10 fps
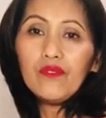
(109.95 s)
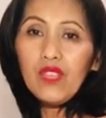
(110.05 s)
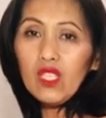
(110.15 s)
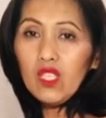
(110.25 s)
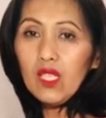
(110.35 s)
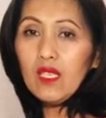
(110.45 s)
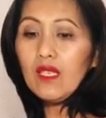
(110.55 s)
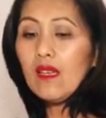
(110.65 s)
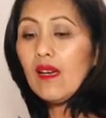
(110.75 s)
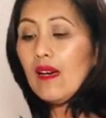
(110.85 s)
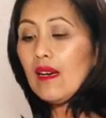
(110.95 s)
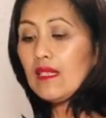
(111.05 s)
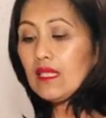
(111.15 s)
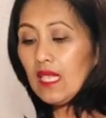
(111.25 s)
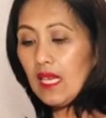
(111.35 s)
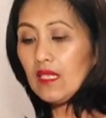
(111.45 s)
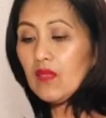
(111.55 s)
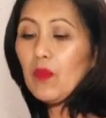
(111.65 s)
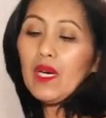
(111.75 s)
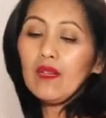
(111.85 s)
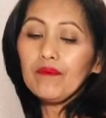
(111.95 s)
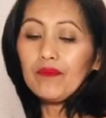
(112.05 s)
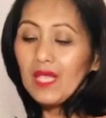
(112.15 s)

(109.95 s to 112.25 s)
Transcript: fishy taste, but